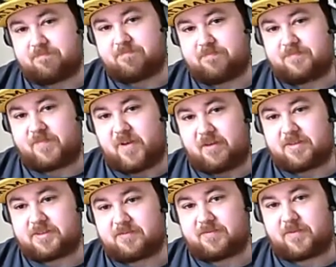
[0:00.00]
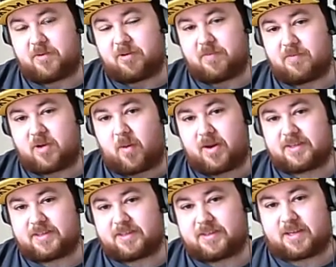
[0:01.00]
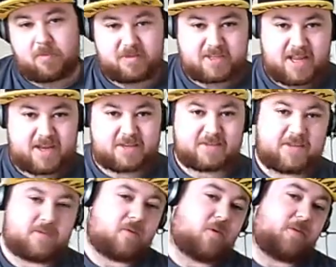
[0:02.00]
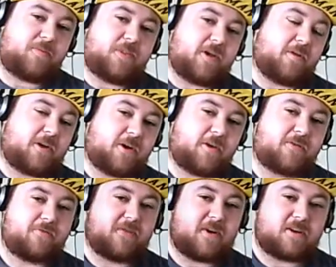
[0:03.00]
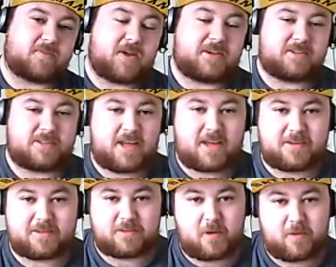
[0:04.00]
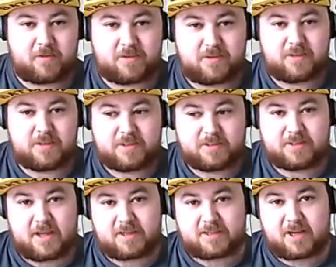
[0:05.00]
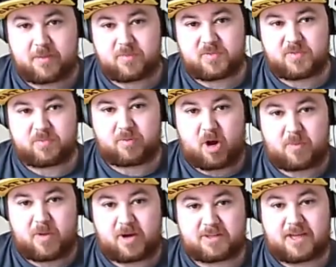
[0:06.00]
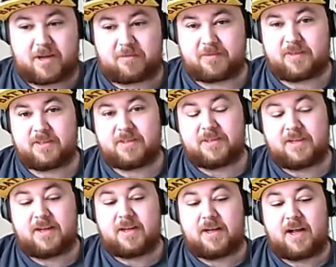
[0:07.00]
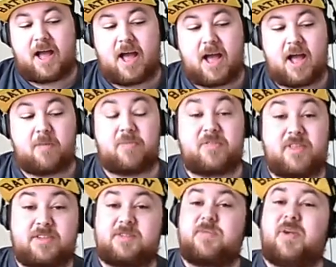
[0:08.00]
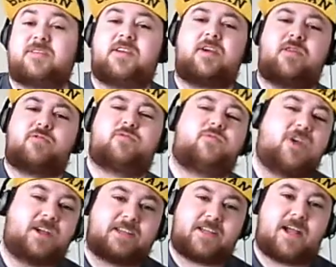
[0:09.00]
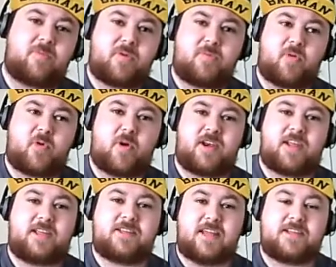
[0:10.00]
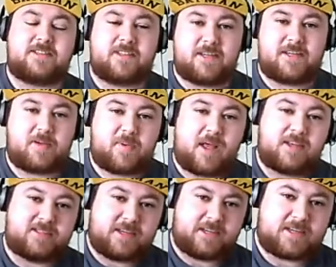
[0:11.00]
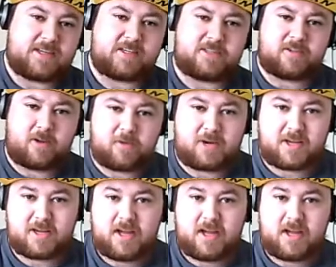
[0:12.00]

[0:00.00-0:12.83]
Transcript: Ferrus and Fulgrim go at it, couple of slacks, and there we go, Ferrus Manus' head is gone. Sad times, Primarch down. But this makes it kind of drags it out a bit more, and he's seeing it painstakingly, slowly.